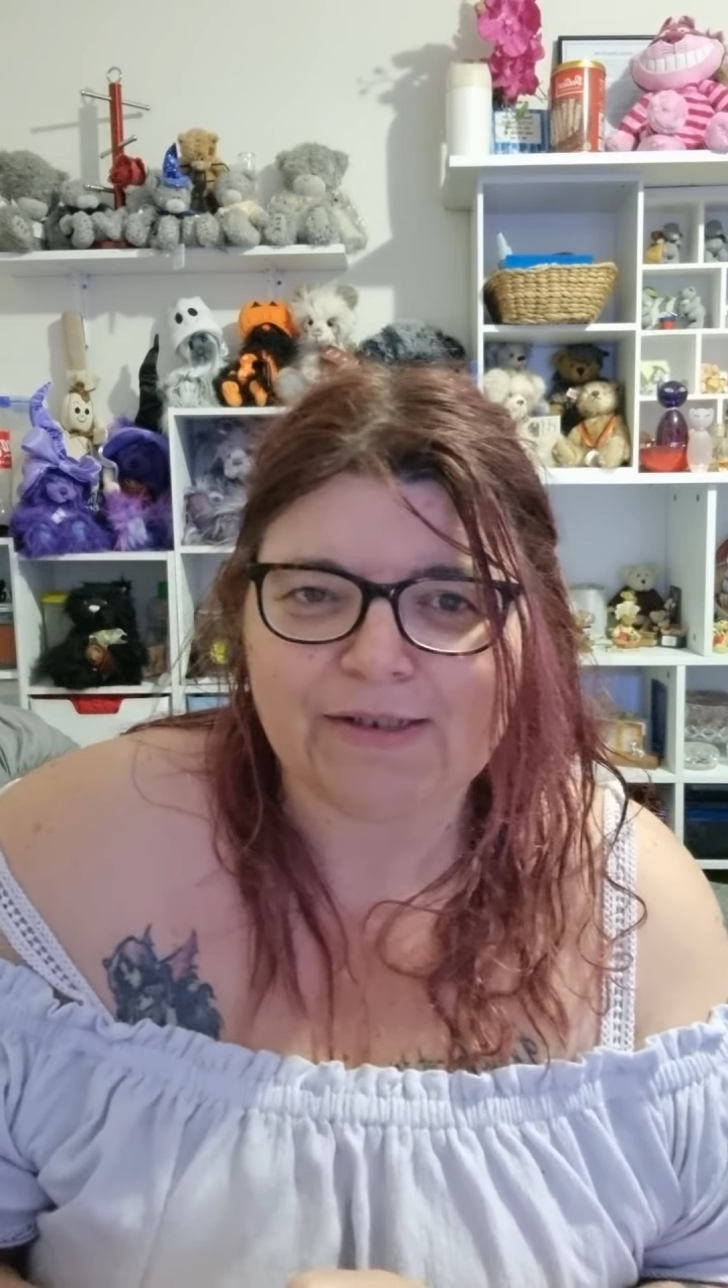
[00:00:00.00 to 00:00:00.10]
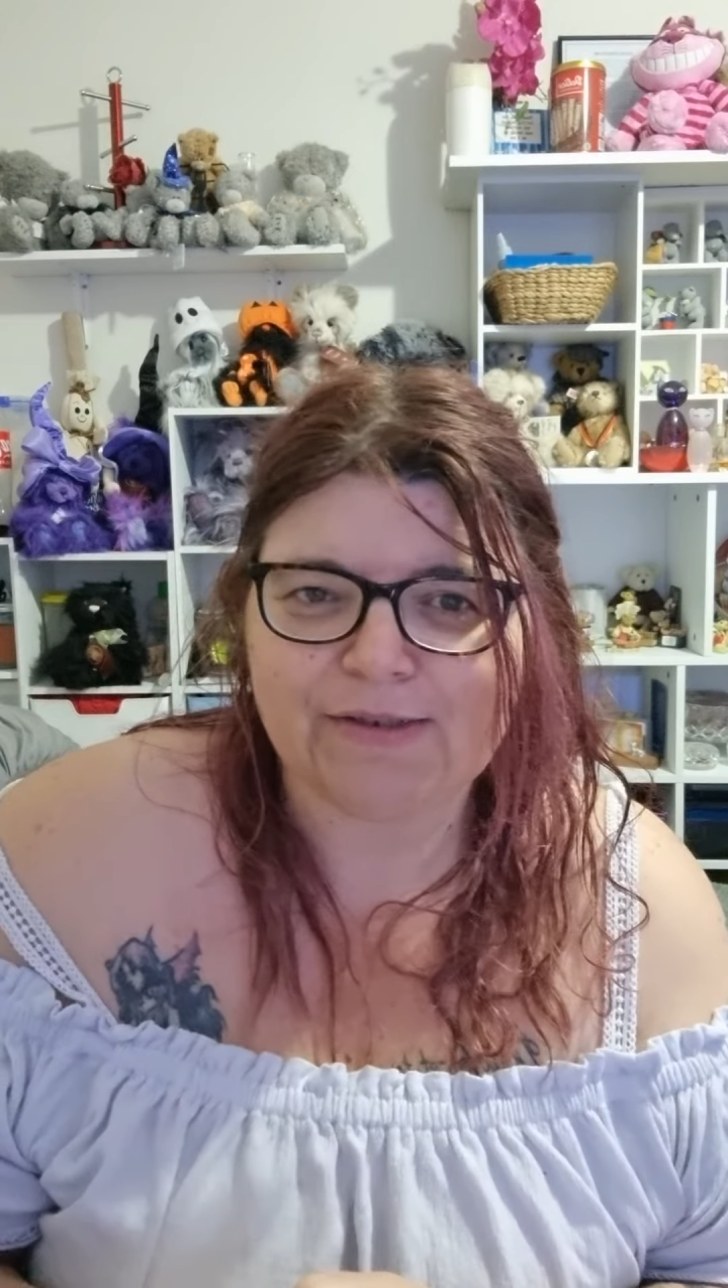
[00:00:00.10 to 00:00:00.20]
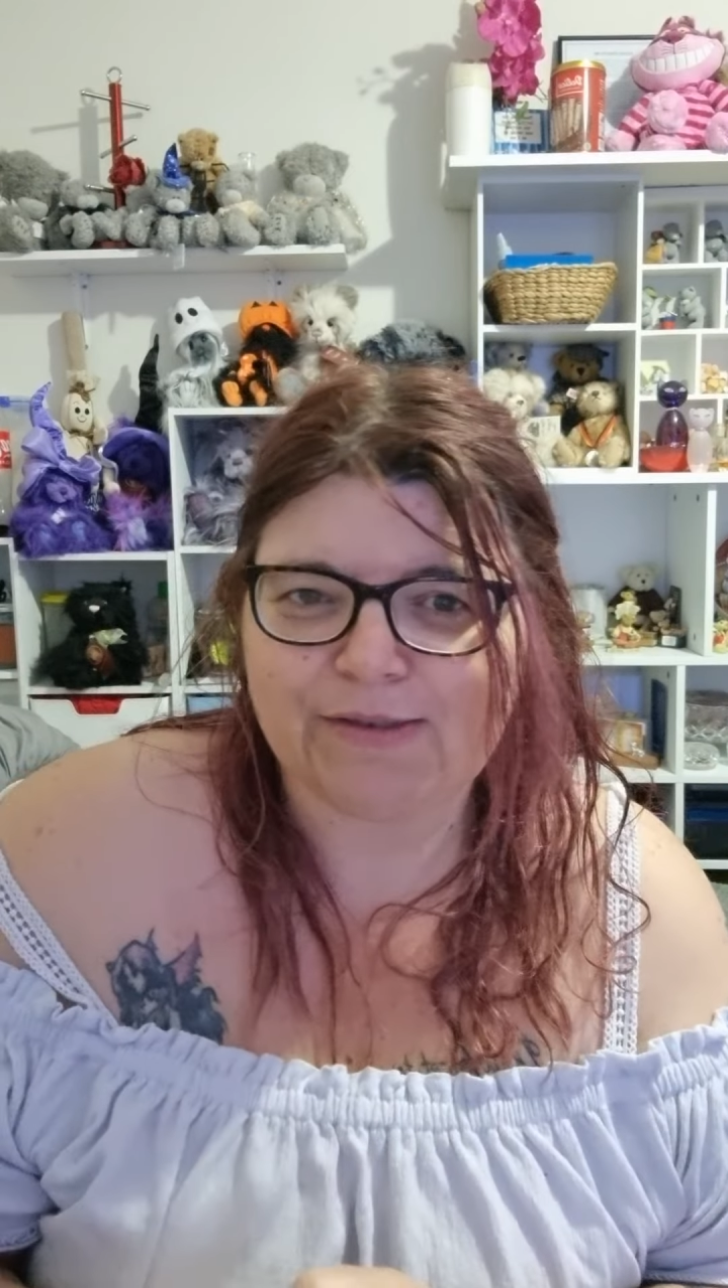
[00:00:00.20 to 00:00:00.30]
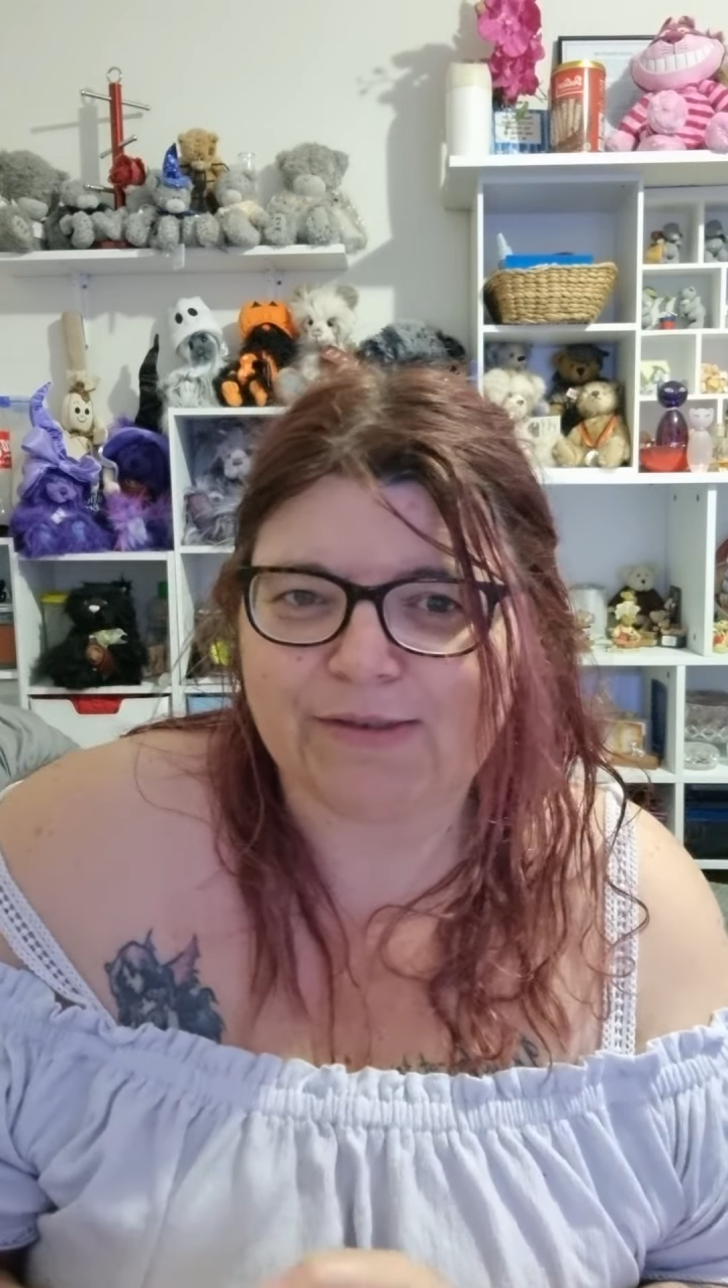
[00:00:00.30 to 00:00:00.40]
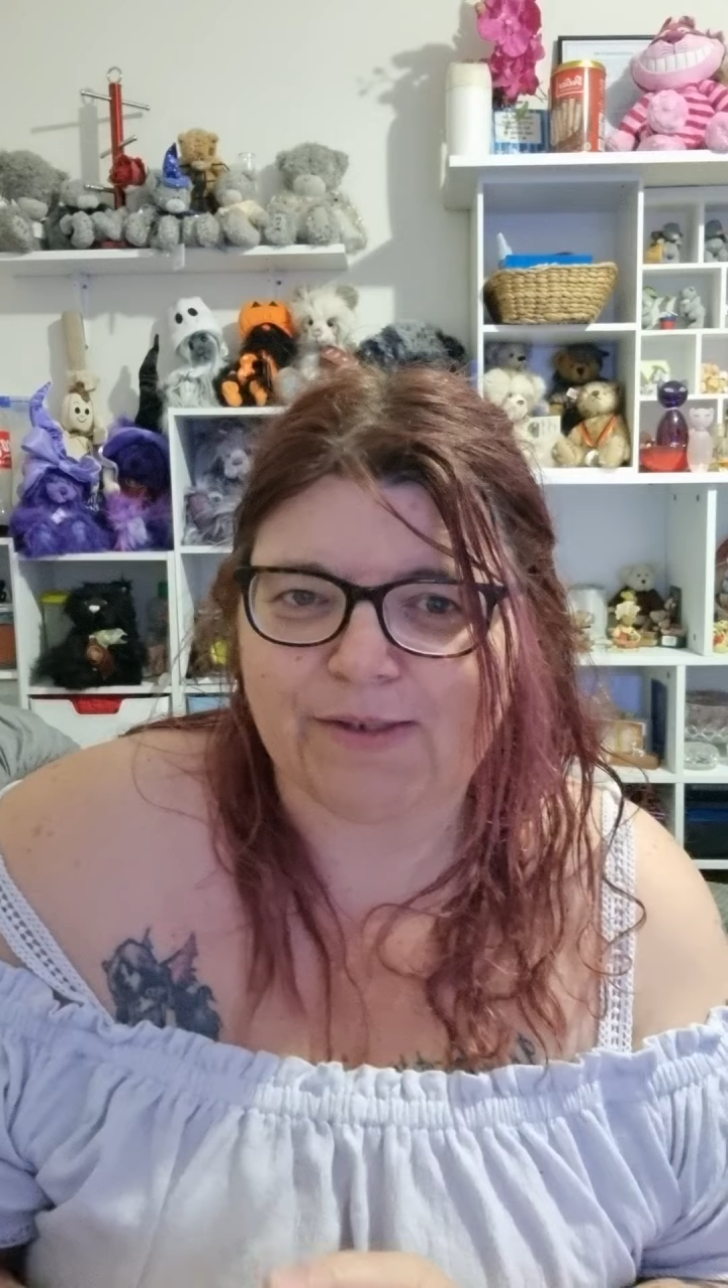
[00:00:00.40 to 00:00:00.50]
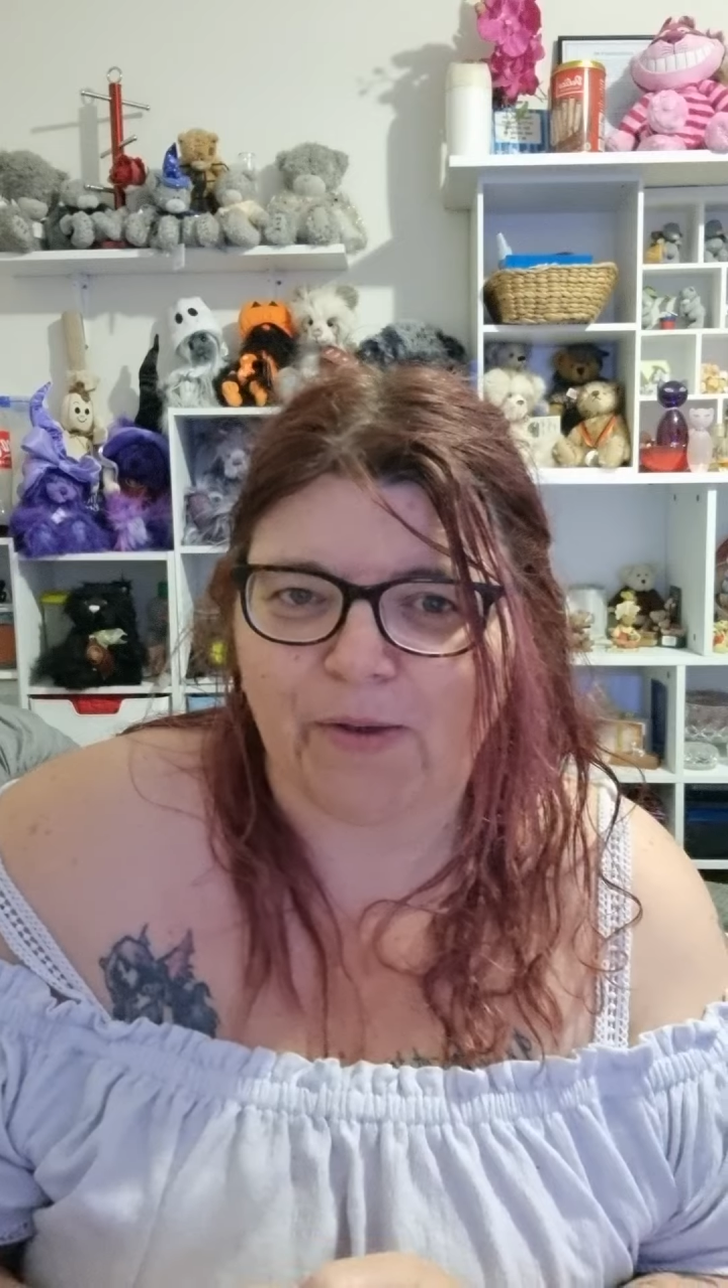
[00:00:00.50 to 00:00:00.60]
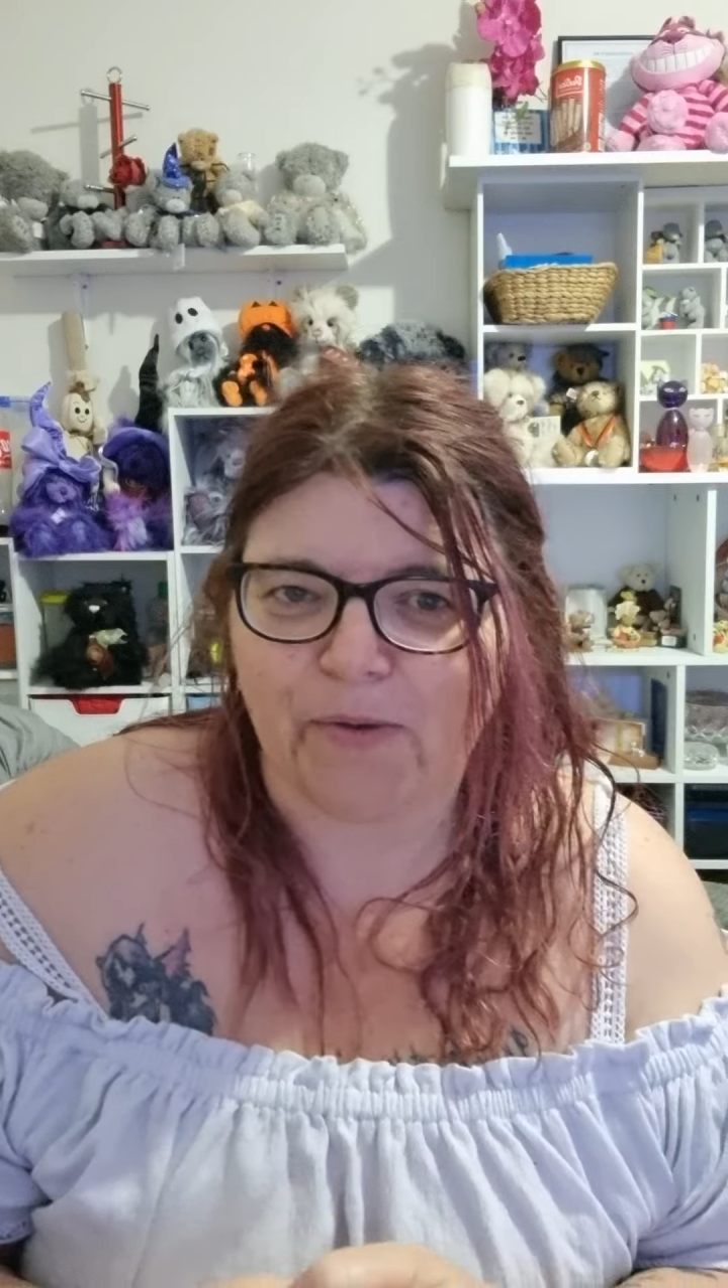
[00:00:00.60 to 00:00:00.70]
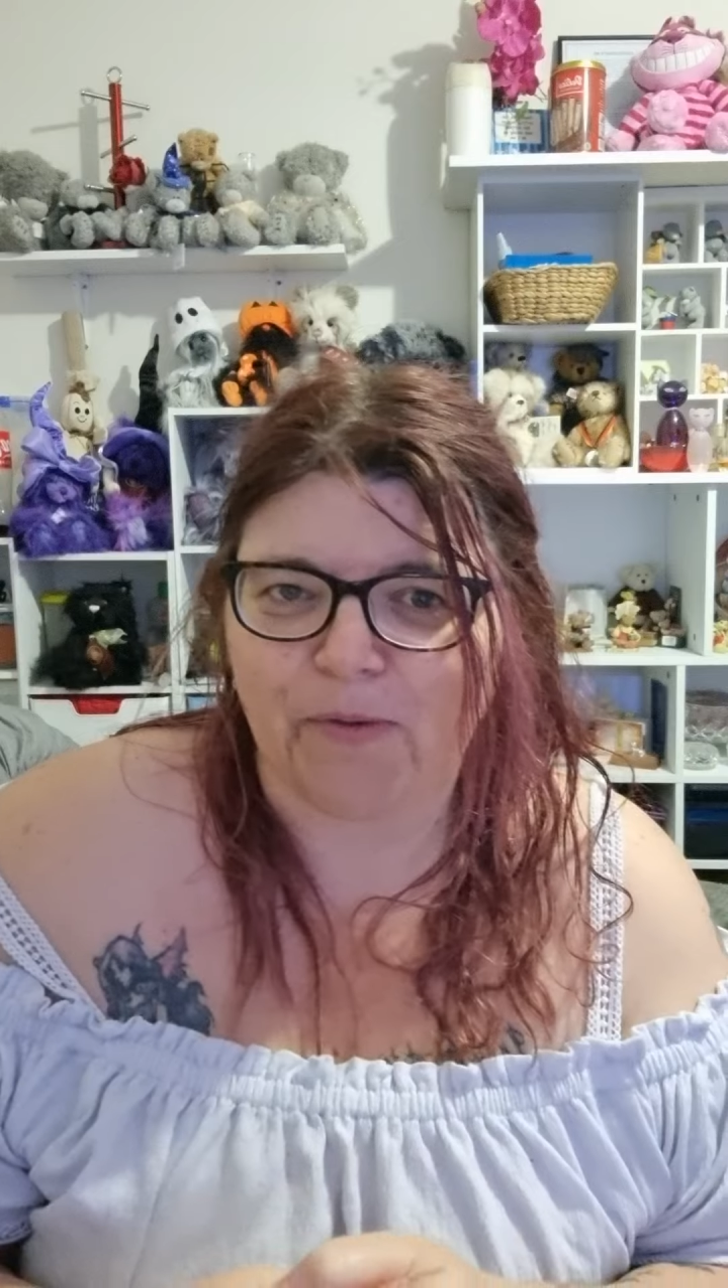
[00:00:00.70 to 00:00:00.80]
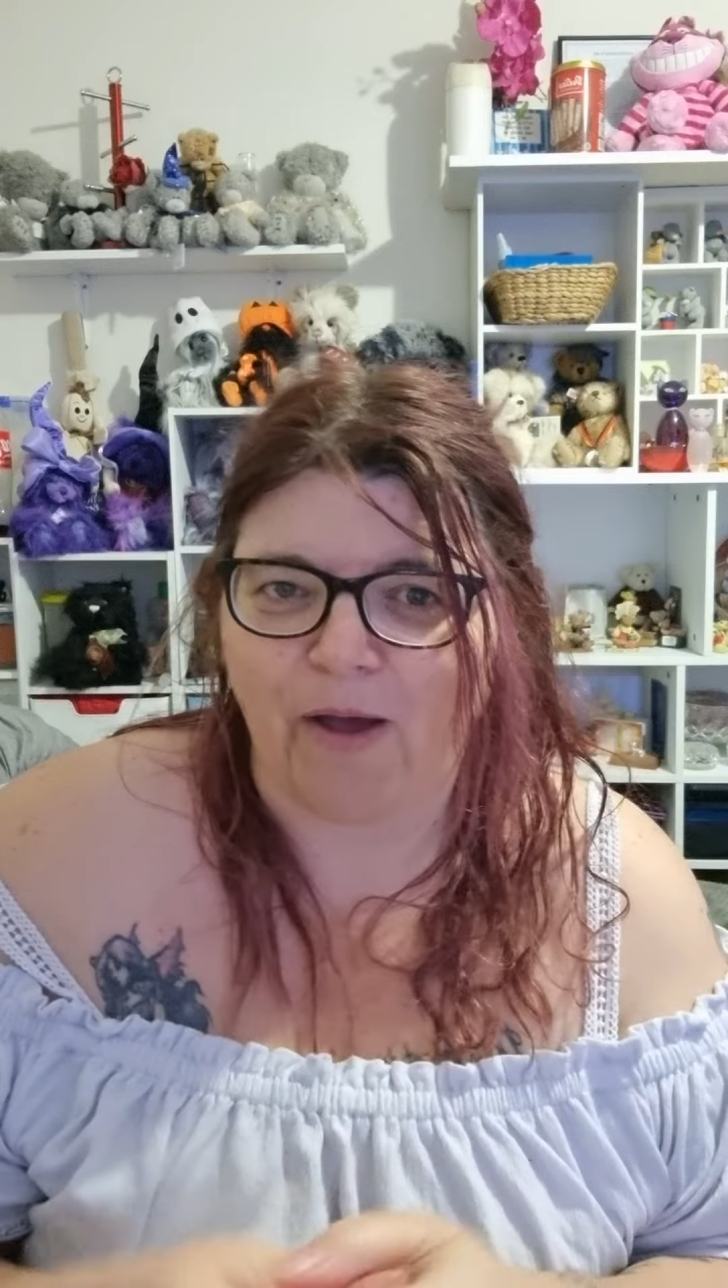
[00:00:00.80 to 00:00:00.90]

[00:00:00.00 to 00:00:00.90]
So